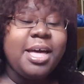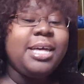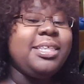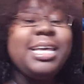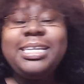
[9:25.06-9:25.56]

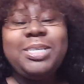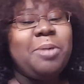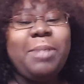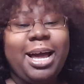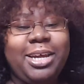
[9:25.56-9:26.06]
This
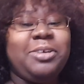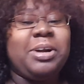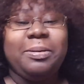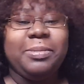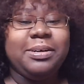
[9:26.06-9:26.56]
somebody
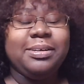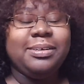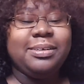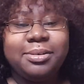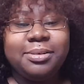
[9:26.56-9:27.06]
grandma.
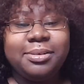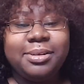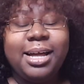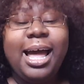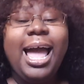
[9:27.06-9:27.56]

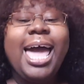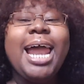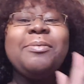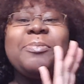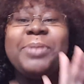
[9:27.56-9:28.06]
And
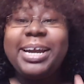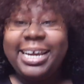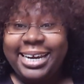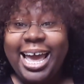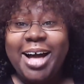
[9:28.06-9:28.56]
I'm gonna break
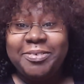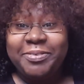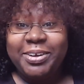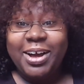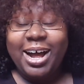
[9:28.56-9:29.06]
it down
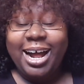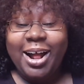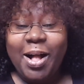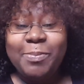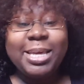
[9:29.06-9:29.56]
for y'all,
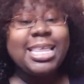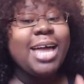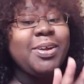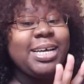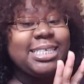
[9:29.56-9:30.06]
because I
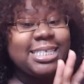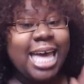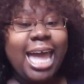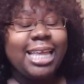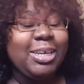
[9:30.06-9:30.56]
know
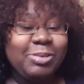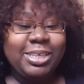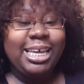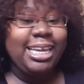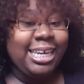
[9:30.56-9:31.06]
exactly
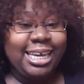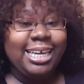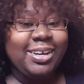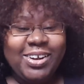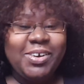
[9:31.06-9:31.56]
what they
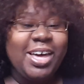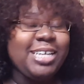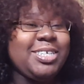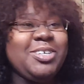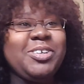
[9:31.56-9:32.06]
did. Okay,
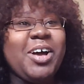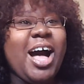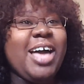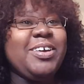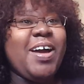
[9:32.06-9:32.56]
so you know
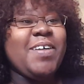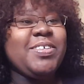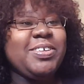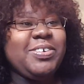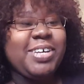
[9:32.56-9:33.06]
how you have the
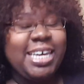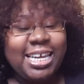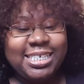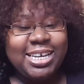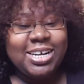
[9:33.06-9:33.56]
little
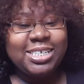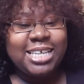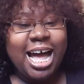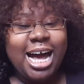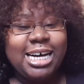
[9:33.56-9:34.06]
kids
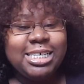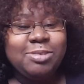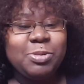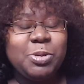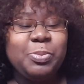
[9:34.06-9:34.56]
hairstyles
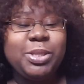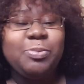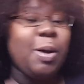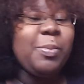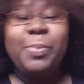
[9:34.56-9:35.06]
where you put the
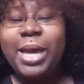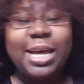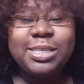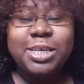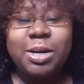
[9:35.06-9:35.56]
rubber
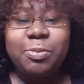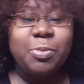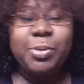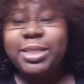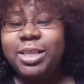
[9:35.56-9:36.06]
bands on them, you
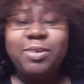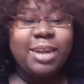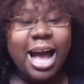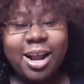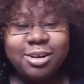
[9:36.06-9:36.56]
put the little
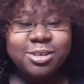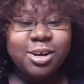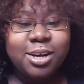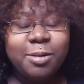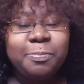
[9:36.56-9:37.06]
knockers
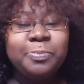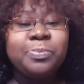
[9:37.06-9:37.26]
on